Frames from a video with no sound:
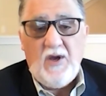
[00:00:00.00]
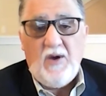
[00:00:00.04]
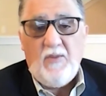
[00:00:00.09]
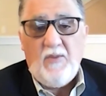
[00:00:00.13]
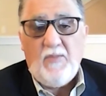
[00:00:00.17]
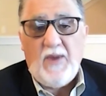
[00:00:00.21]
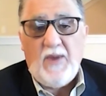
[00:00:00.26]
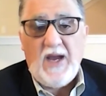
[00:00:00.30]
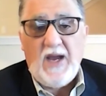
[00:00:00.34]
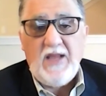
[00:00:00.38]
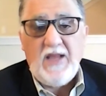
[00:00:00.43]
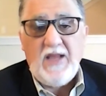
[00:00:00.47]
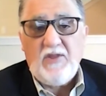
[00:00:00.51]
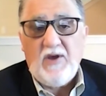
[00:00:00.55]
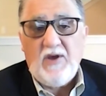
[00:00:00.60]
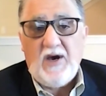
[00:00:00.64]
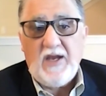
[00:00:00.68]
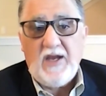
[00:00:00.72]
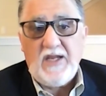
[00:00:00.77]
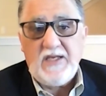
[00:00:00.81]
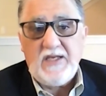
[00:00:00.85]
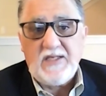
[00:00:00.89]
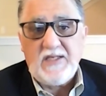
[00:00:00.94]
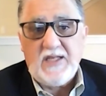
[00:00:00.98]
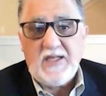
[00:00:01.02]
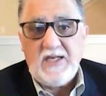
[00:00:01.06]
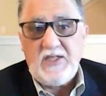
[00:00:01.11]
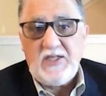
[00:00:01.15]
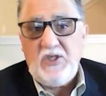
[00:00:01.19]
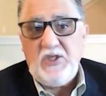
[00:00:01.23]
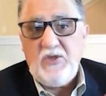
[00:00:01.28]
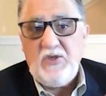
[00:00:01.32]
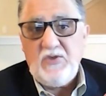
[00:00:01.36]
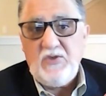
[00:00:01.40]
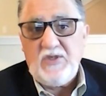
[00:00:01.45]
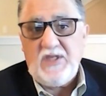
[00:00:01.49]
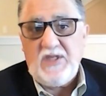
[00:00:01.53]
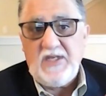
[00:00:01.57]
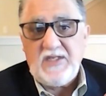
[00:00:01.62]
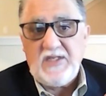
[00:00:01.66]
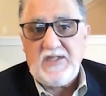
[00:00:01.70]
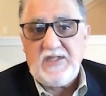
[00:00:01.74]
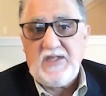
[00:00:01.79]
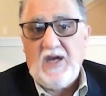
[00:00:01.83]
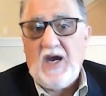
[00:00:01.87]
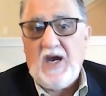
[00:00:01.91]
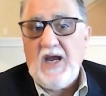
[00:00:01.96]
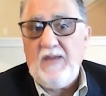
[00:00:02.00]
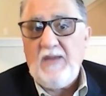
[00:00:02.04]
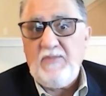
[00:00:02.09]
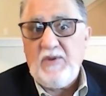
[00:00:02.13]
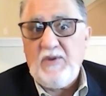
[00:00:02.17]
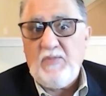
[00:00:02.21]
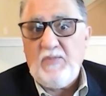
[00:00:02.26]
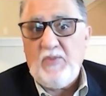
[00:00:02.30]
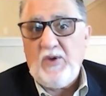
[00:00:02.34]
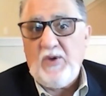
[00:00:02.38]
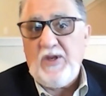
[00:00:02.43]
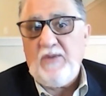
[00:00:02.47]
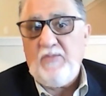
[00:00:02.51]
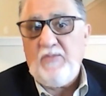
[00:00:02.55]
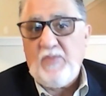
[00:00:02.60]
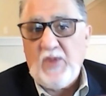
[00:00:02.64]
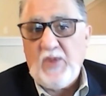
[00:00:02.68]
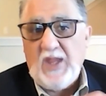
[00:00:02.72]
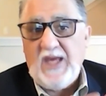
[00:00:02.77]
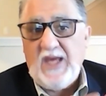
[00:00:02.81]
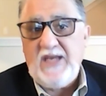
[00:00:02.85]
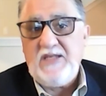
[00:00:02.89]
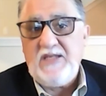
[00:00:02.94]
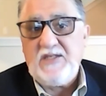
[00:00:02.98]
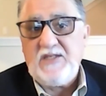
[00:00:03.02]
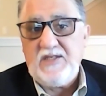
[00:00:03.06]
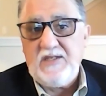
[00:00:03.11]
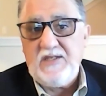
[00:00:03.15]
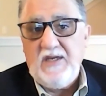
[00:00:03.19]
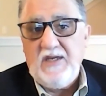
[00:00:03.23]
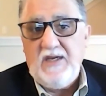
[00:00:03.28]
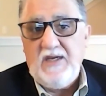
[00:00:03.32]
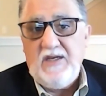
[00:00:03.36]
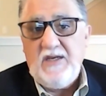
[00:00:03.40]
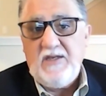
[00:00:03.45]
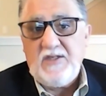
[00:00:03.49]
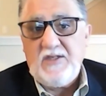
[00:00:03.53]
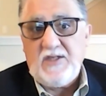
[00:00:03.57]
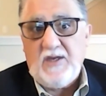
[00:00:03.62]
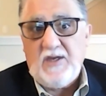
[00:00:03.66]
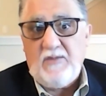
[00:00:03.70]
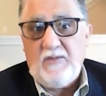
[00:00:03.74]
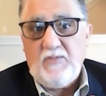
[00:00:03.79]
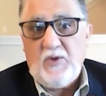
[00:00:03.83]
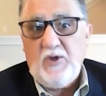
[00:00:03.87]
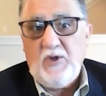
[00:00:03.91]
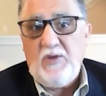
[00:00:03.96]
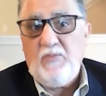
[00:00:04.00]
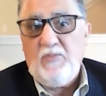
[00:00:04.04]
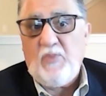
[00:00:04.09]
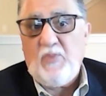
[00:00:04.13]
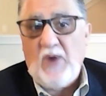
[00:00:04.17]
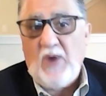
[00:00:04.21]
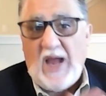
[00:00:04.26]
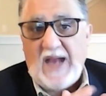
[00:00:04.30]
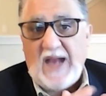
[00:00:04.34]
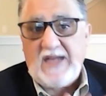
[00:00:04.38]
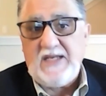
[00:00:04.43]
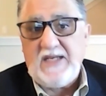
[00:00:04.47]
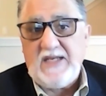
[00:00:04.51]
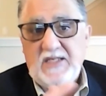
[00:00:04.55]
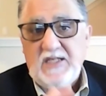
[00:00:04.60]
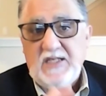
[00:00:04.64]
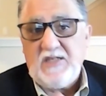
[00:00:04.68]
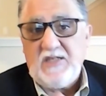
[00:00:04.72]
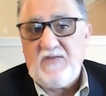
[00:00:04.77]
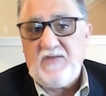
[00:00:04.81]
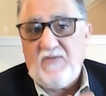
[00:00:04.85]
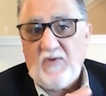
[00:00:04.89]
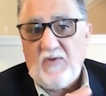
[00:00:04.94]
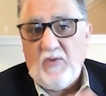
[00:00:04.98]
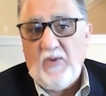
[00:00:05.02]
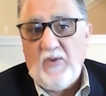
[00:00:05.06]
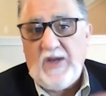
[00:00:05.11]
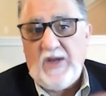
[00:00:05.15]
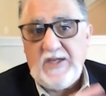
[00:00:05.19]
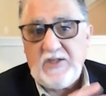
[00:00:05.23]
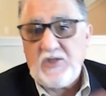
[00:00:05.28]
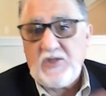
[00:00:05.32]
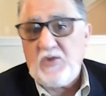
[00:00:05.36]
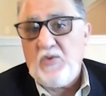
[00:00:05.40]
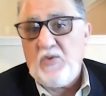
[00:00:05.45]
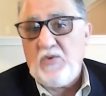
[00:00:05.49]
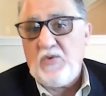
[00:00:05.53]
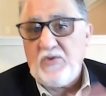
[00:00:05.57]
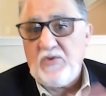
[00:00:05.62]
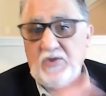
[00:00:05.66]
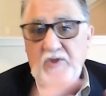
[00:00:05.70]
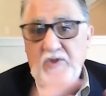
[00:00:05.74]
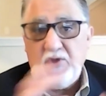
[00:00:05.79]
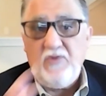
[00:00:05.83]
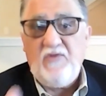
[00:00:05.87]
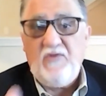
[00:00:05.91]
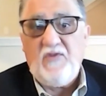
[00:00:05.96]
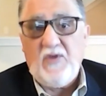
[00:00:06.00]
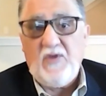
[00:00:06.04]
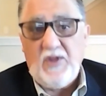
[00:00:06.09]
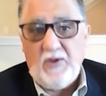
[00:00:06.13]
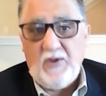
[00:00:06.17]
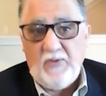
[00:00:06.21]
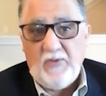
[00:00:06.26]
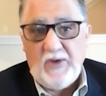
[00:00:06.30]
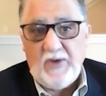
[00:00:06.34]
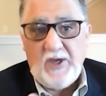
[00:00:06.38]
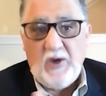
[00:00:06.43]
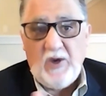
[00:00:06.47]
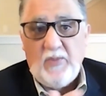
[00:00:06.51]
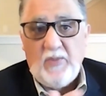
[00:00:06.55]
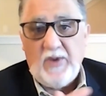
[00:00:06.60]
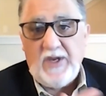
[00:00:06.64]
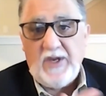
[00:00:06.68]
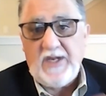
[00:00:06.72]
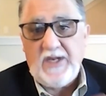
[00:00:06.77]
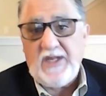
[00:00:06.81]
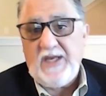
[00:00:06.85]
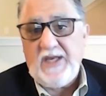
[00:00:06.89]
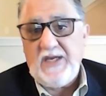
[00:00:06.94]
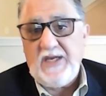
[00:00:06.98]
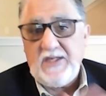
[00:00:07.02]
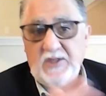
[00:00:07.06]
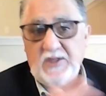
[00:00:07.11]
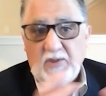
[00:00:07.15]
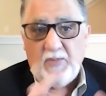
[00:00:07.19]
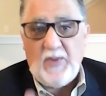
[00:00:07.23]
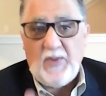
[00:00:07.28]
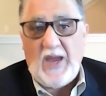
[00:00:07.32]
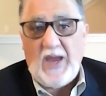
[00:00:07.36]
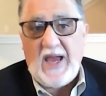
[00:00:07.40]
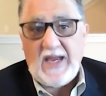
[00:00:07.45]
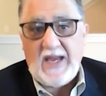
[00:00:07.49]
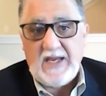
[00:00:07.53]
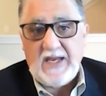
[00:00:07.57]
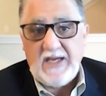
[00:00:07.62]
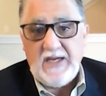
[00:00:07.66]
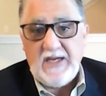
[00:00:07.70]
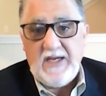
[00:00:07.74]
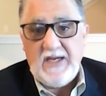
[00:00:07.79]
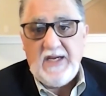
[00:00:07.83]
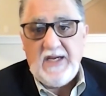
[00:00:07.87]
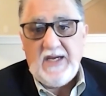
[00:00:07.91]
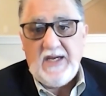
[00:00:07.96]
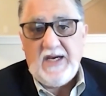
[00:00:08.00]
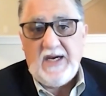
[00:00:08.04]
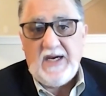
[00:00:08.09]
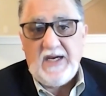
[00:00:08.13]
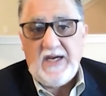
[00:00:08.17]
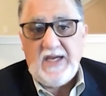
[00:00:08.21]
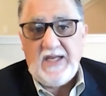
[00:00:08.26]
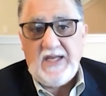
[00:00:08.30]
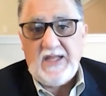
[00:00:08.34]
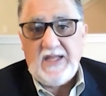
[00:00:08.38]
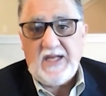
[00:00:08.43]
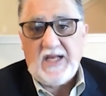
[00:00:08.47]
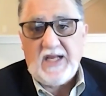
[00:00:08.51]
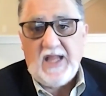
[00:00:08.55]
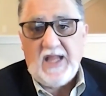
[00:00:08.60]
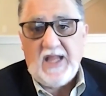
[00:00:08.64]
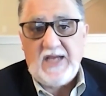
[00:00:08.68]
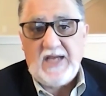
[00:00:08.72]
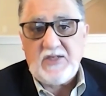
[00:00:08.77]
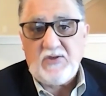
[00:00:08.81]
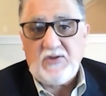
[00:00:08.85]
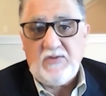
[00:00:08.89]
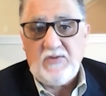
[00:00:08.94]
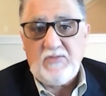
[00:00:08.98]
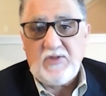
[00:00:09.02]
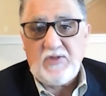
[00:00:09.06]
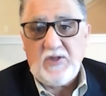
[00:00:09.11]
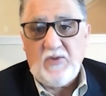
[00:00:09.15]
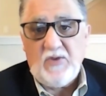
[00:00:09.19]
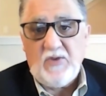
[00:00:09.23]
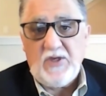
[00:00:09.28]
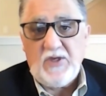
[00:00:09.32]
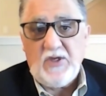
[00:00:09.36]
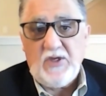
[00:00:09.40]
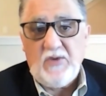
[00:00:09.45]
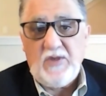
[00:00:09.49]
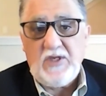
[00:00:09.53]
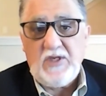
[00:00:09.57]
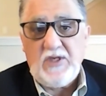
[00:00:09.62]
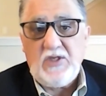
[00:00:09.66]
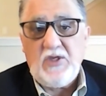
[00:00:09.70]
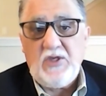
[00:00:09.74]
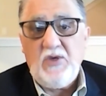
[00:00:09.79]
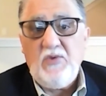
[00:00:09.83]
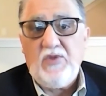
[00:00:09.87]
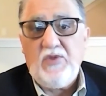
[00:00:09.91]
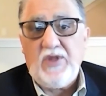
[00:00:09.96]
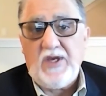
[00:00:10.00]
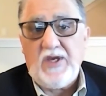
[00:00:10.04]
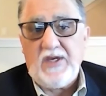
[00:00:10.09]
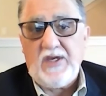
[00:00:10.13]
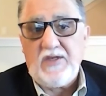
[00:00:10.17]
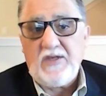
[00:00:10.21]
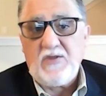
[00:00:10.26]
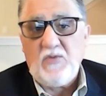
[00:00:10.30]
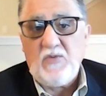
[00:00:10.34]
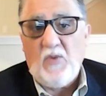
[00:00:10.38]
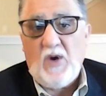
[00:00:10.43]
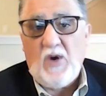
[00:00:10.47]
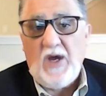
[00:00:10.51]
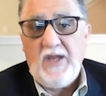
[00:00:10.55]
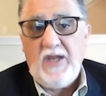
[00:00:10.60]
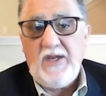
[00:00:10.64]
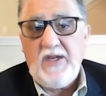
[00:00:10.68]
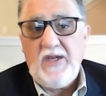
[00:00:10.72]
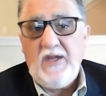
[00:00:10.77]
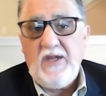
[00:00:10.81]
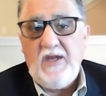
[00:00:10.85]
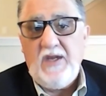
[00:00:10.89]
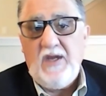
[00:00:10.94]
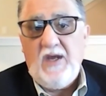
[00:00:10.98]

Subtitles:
my thought is, let's use this time to put in place some good practices for when schools do fully reopen and kids are back in the classroom. So we're doing 2 things. One,